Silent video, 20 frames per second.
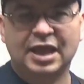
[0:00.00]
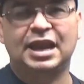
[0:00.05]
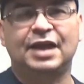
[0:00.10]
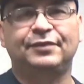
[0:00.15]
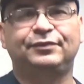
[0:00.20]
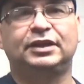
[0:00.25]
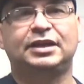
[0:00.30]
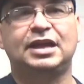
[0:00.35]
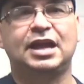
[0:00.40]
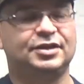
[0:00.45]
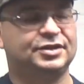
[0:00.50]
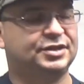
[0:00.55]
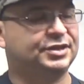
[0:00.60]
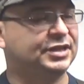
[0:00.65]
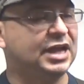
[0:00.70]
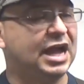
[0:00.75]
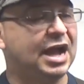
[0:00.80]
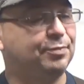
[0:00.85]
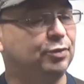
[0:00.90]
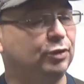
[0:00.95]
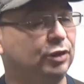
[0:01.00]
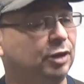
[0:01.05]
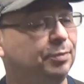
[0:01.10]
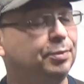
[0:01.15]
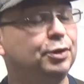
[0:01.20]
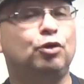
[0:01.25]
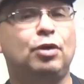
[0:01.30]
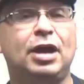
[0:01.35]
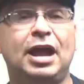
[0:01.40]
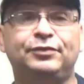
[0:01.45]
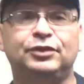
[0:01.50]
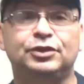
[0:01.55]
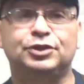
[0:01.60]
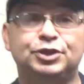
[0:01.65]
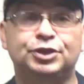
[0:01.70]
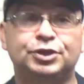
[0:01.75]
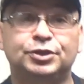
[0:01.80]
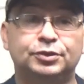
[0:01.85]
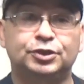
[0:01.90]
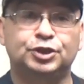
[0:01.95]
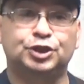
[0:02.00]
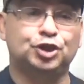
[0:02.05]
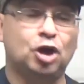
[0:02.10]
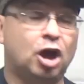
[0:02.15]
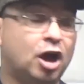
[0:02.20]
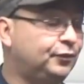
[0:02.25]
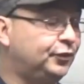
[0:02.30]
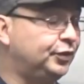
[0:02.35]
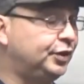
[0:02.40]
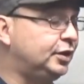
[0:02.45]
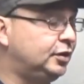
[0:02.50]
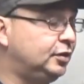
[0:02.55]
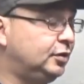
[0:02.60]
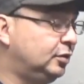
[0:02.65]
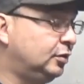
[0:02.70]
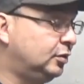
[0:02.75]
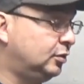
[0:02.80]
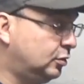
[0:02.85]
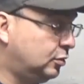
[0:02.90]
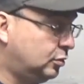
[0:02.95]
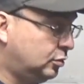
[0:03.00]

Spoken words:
And I have to kind of stop it a little bit, or I have to soften it.